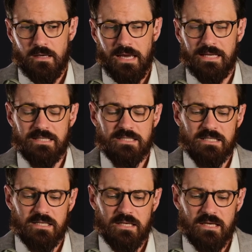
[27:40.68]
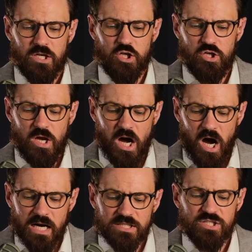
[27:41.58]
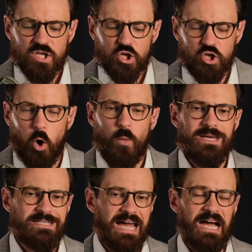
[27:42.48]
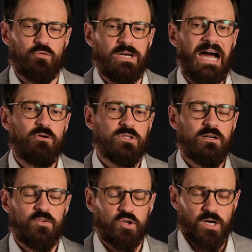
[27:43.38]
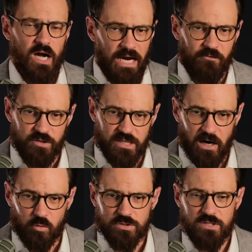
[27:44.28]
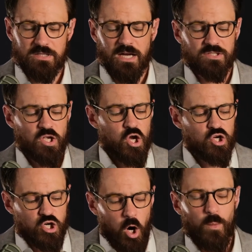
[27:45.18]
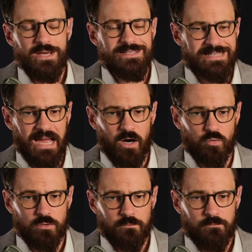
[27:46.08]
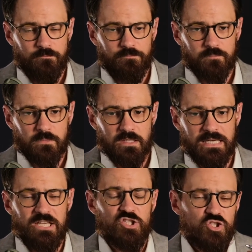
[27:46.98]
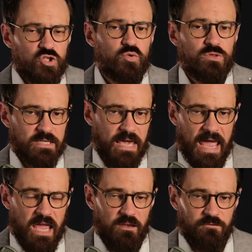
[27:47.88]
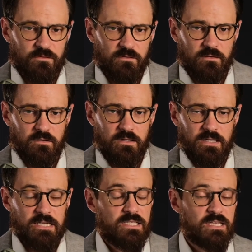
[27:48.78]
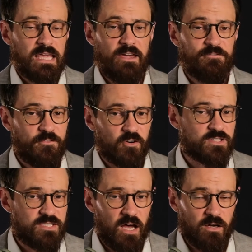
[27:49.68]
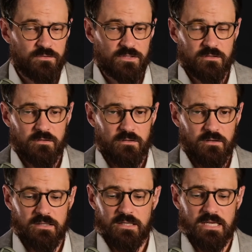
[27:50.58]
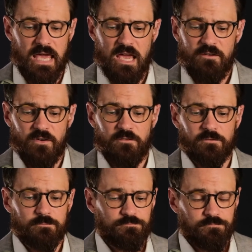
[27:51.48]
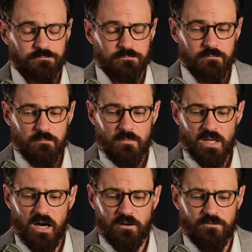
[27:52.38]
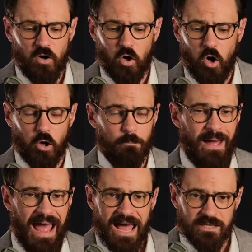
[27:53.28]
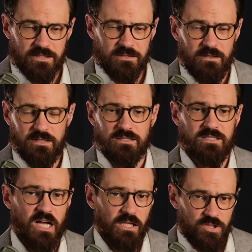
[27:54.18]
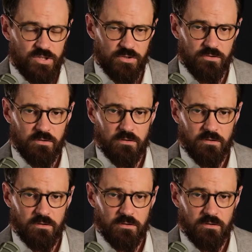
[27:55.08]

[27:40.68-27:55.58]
And it's us going down out of our ivory towers. It's us going down into the cave of ourselves, into the cave of our past, into solitude,